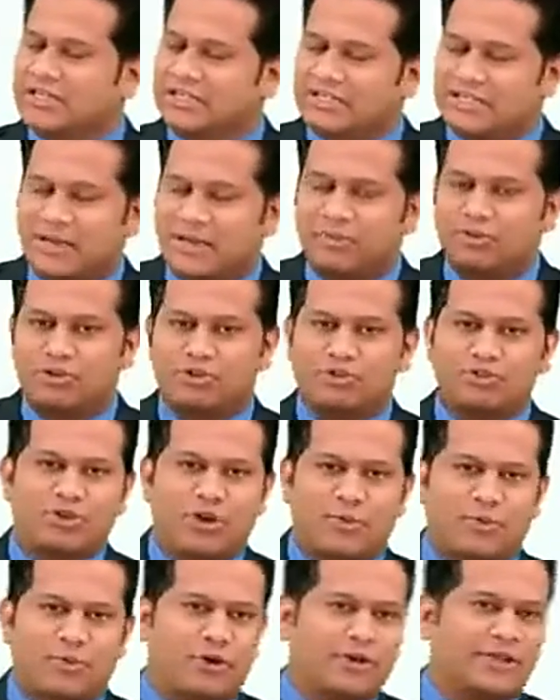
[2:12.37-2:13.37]
W2
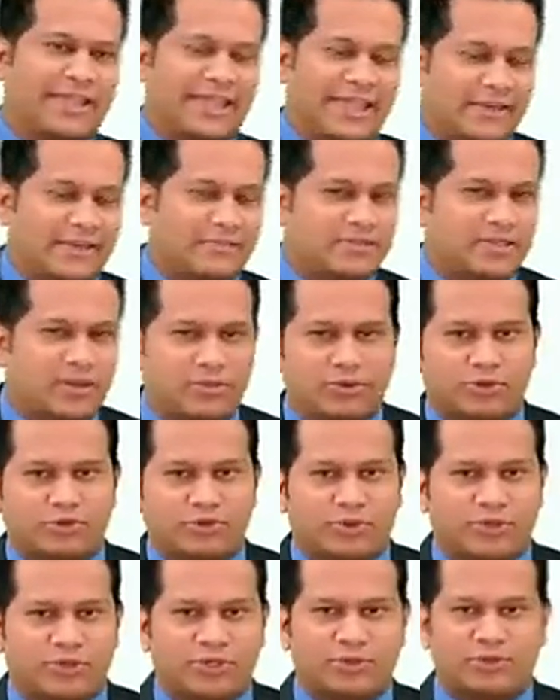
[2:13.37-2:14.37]
upon
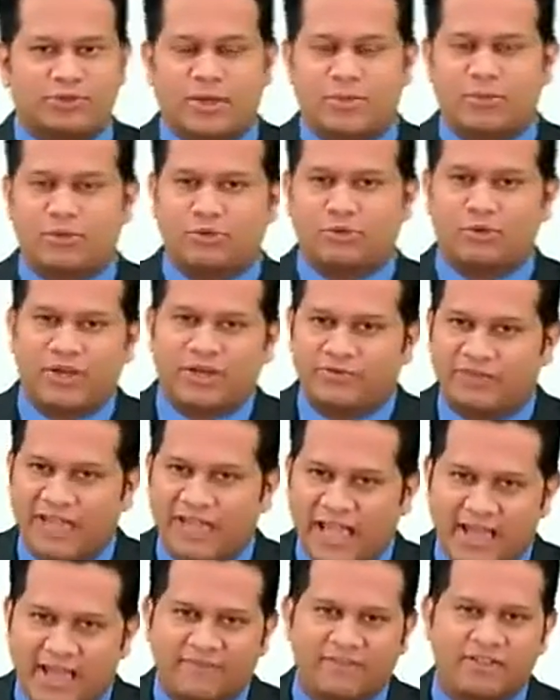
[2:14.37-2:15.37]
MW2 into W1. We
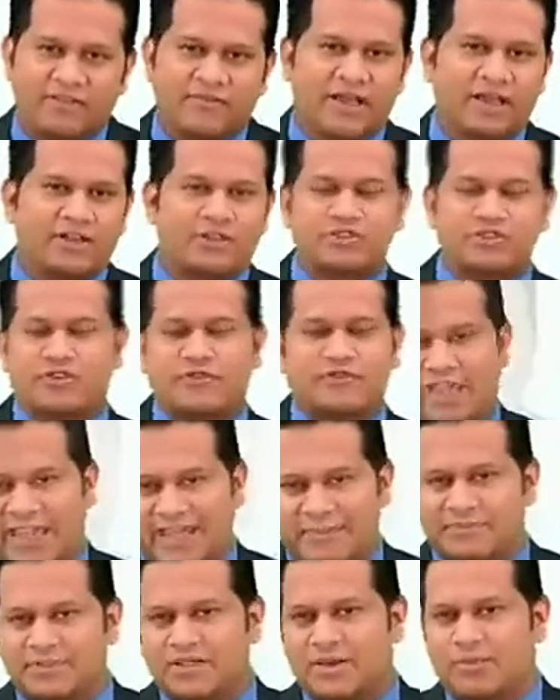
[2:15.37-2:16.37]
have the values of
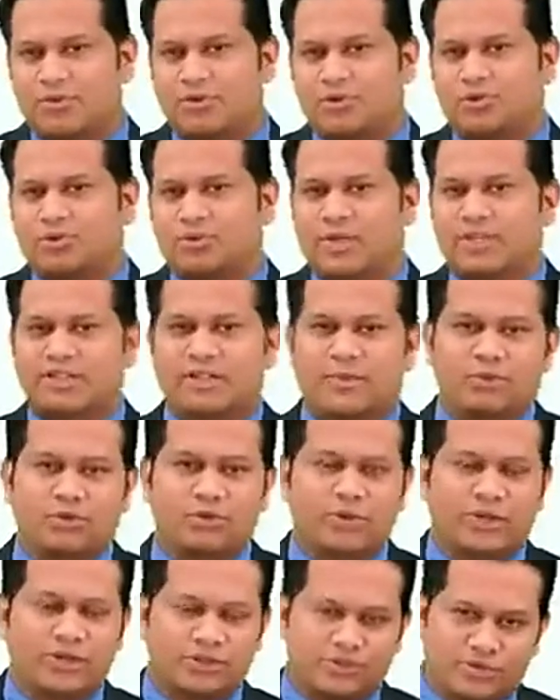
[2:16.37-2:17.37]
MW2 and
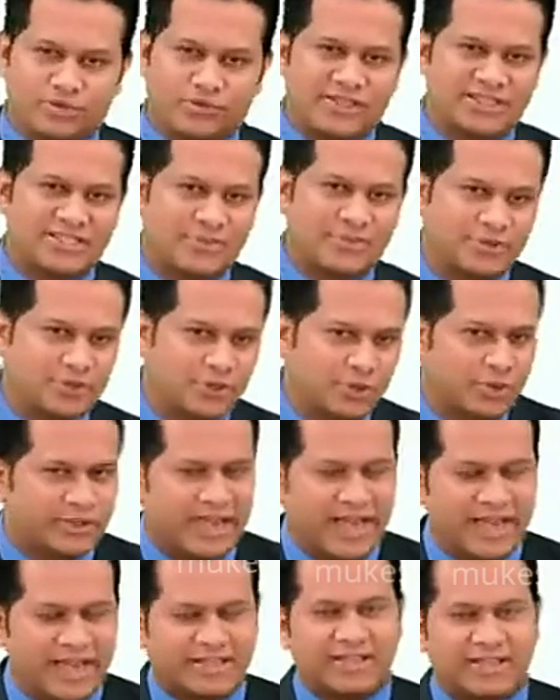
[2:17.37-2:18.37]
W1. So we substitute
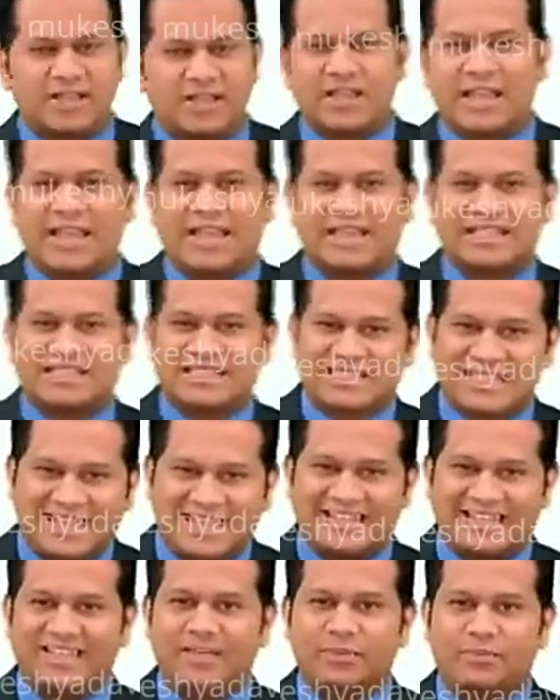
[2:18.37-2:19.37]
that. It's
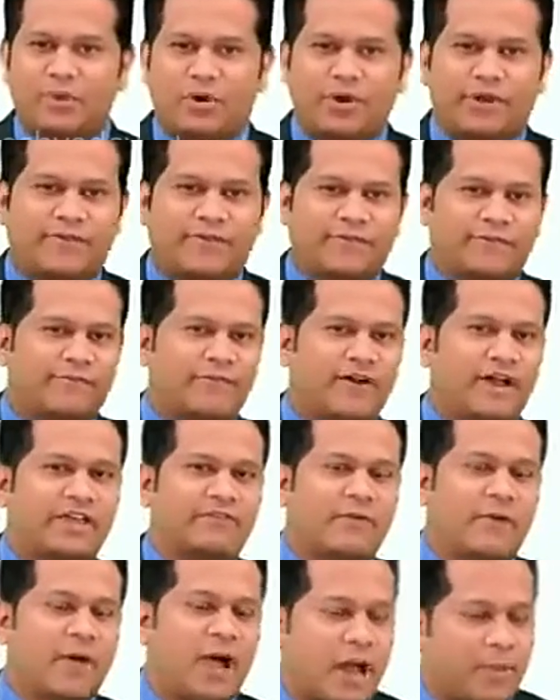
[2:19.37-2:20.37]

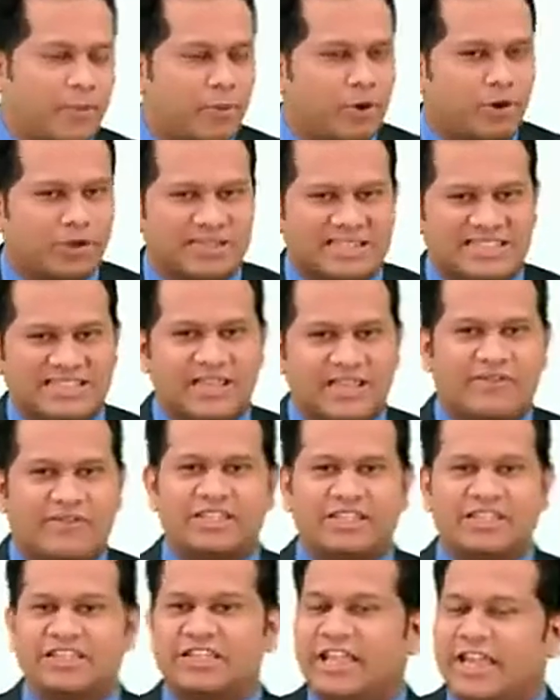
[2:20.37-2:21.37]
19.5 upon
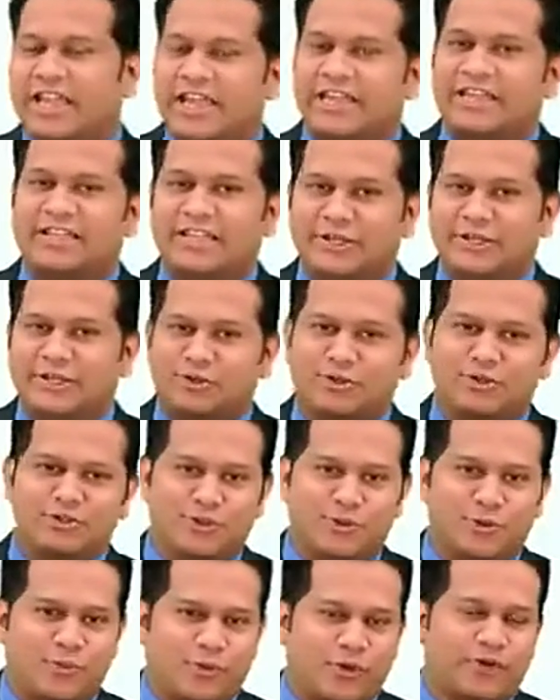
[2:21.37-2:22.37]
78 into
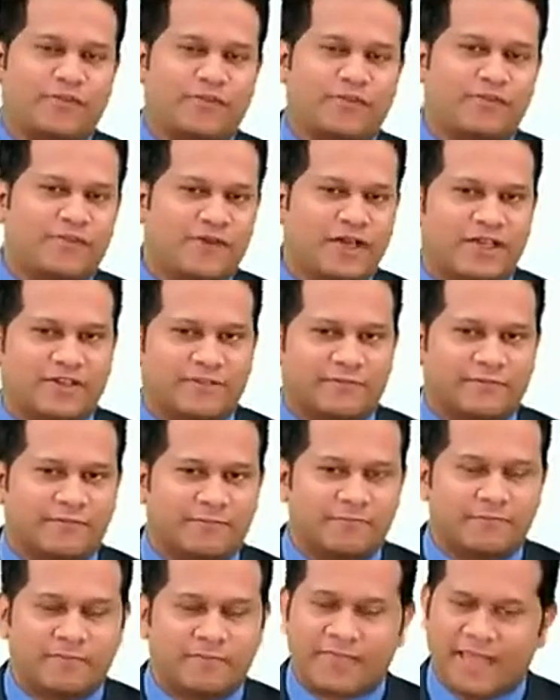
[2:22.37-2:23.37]
0.5.
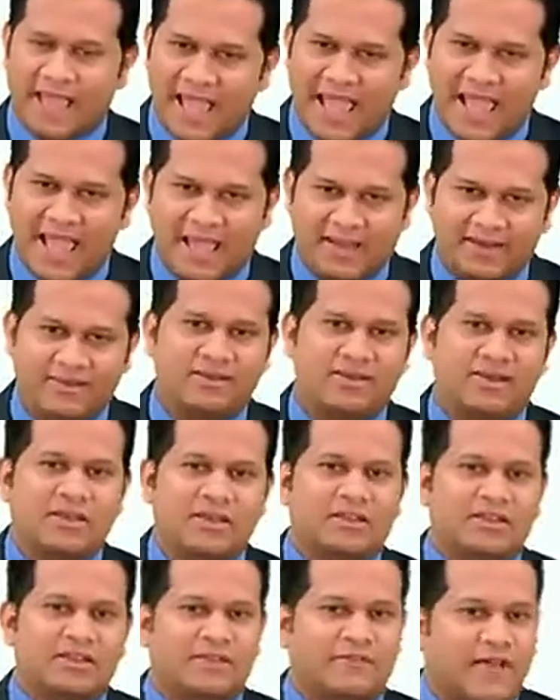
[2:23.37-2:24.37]
And
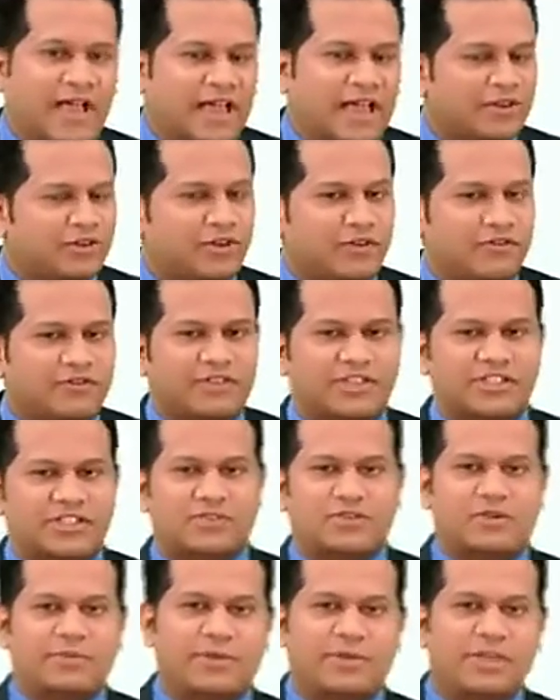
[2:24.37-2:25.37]
the value of this
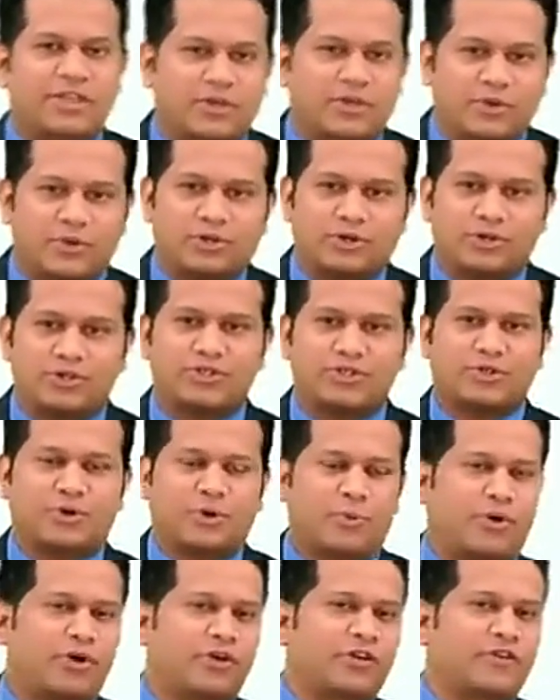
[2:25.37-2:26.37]
will be equal to
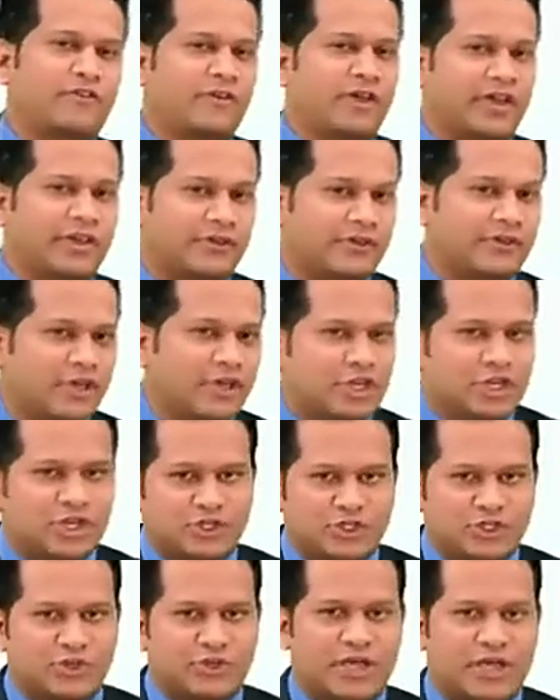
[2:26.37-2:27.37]
0.5.
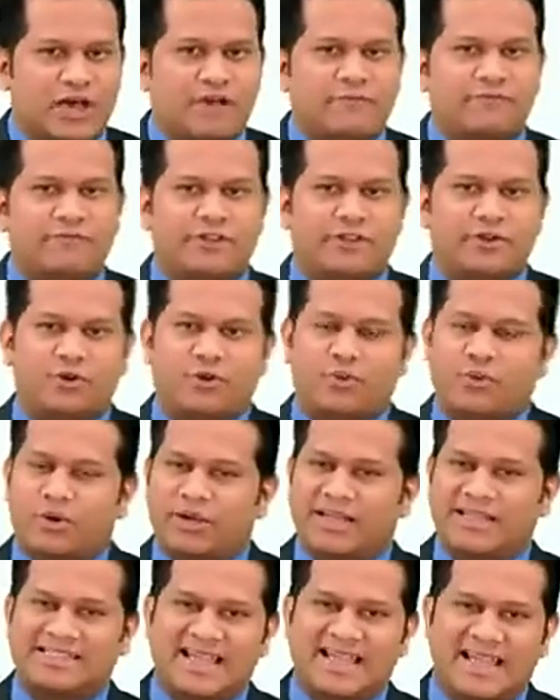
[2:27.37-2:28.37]
So now we know
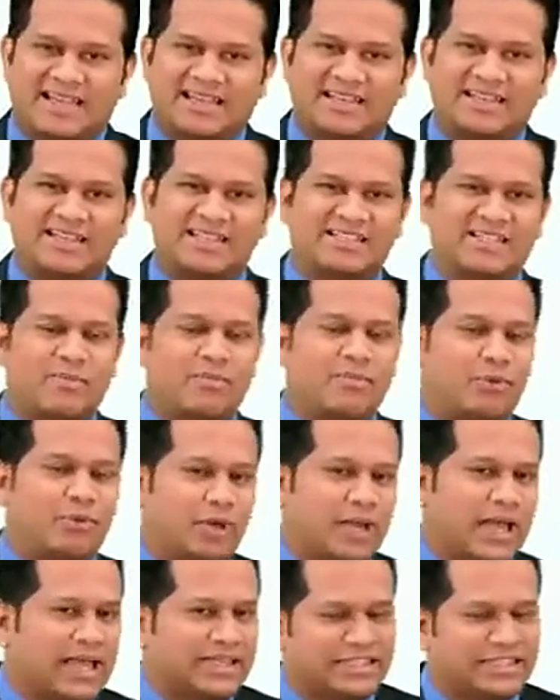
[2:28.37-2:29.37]
what exactly is the
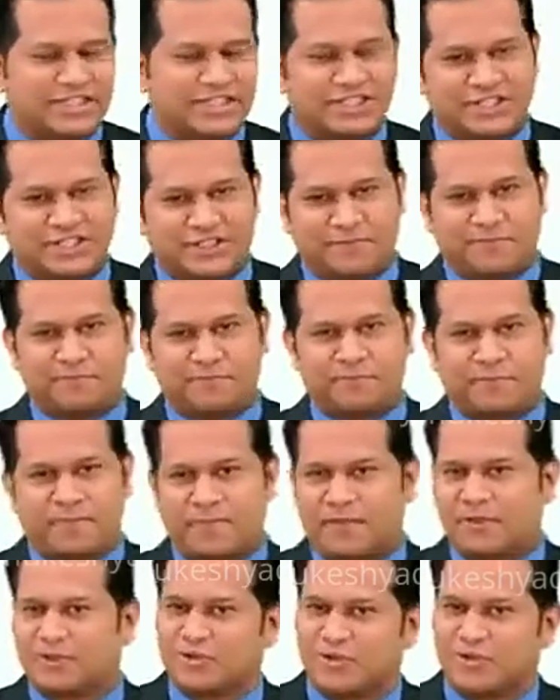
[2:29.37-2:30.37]
molality.
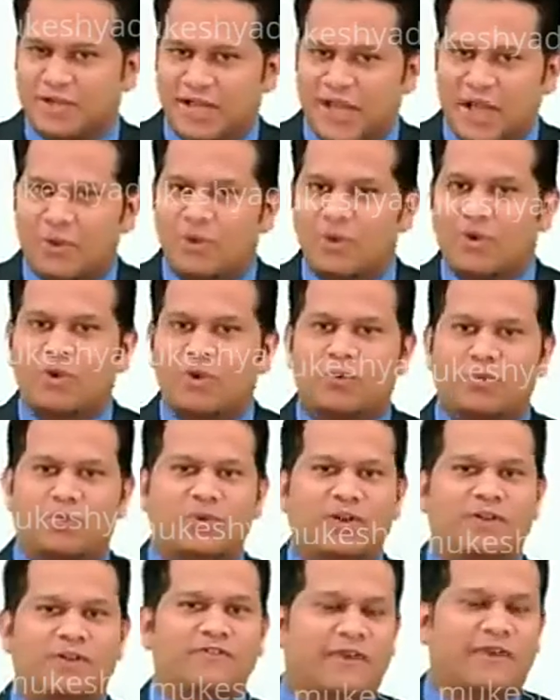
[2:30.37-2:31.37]
So now
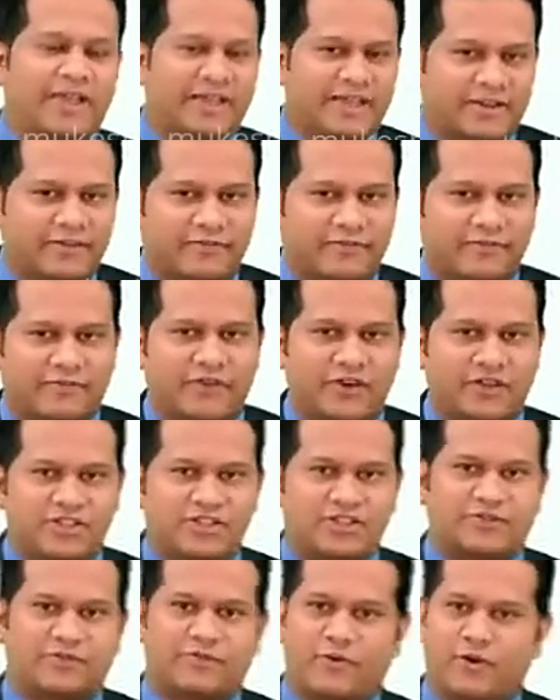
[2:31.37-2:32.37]
we'll find
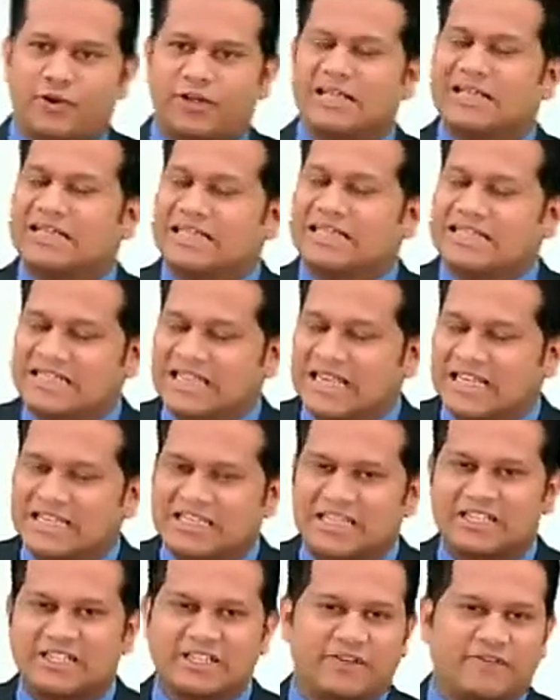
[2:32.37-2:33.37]
first of all
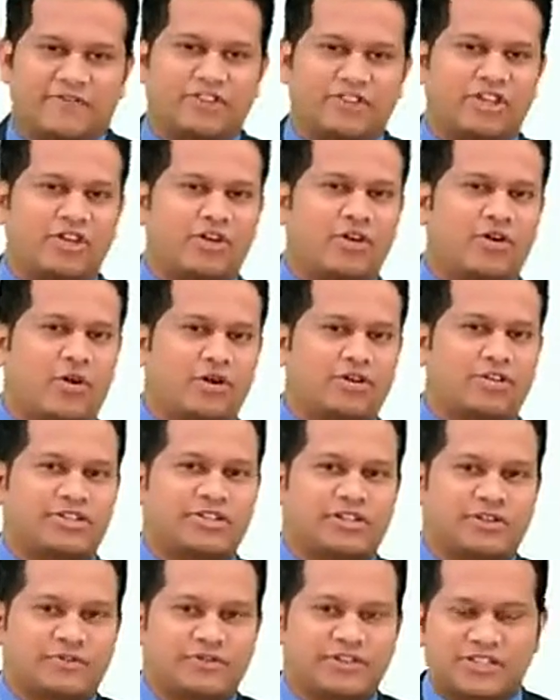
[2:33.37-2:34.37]
delta TF
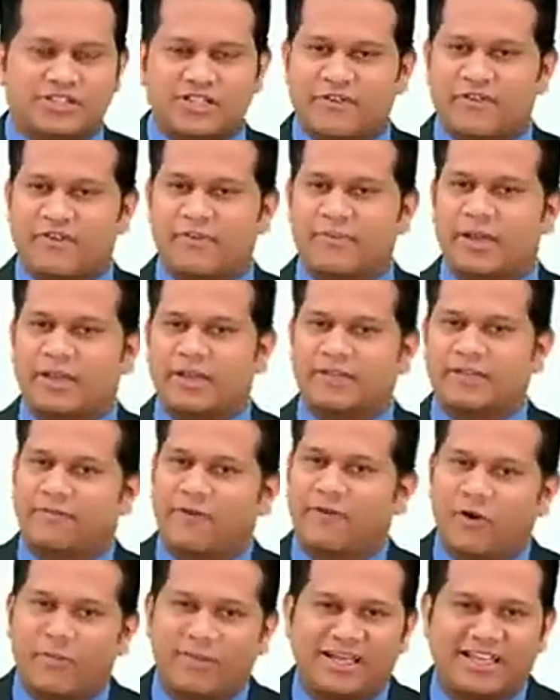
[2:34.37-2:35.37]
theoretical, which is given by the
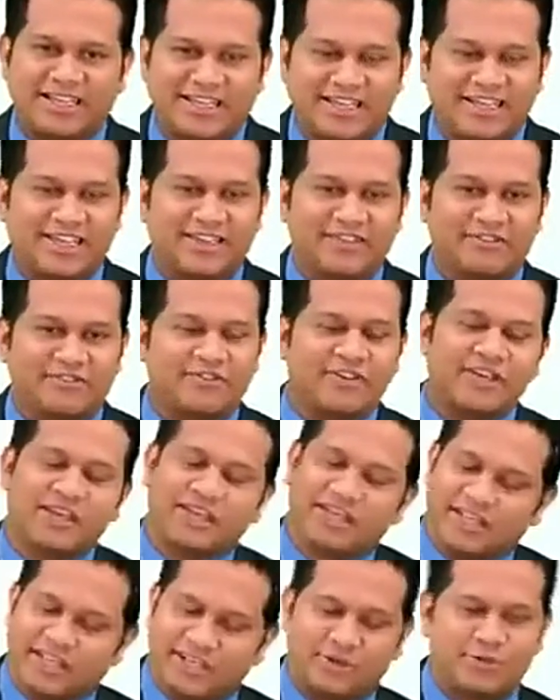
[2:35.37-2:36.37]
formula Kf
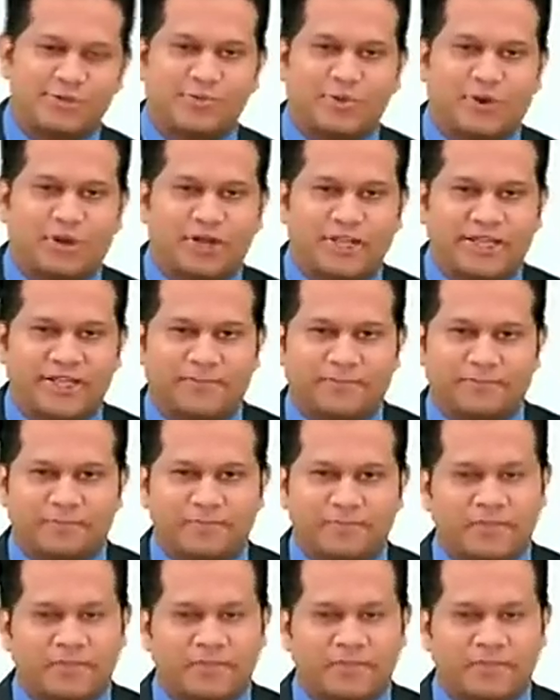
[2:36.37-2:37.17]
into small m.